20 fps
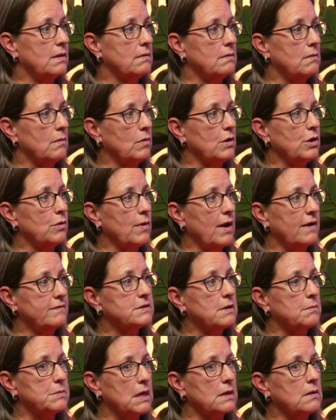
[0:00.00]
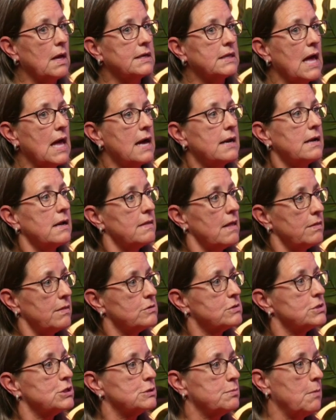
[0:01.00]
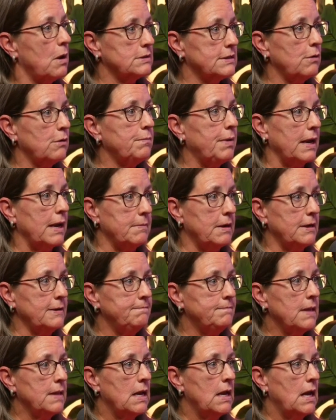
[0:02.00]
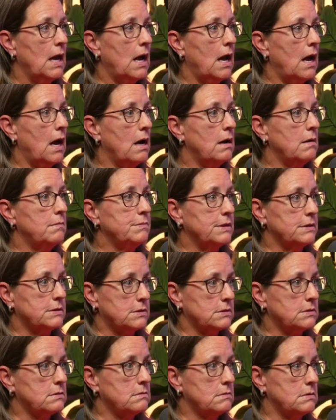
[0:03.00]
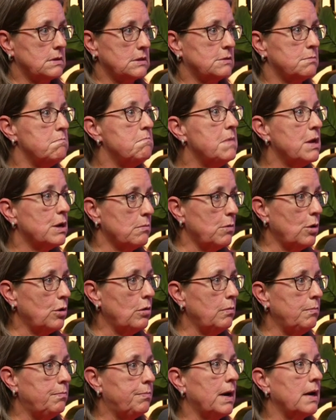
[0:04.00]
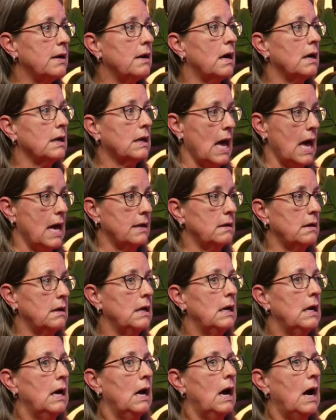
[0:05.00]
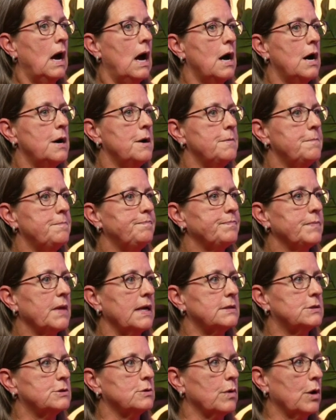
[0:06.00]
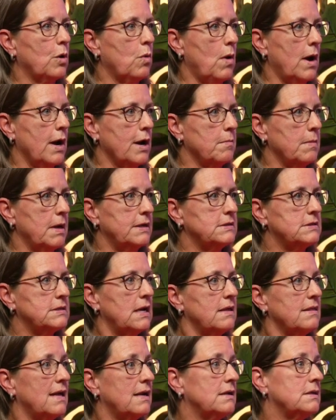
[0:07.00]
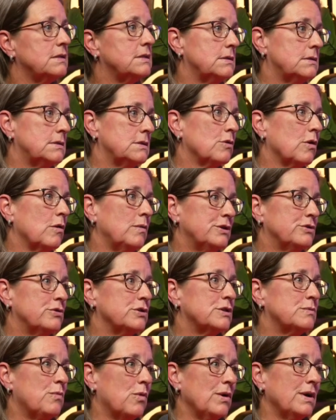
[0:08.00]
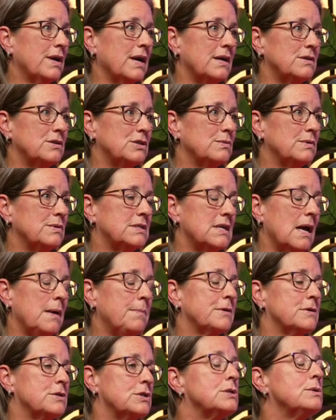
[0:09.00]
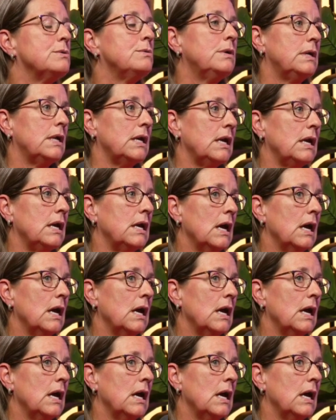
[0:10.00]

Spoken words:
when you have something like that. And then there's a small down payment that's minimal, but again, it's a requirement. And then it's a zero interest mortgage. So it's an opportunity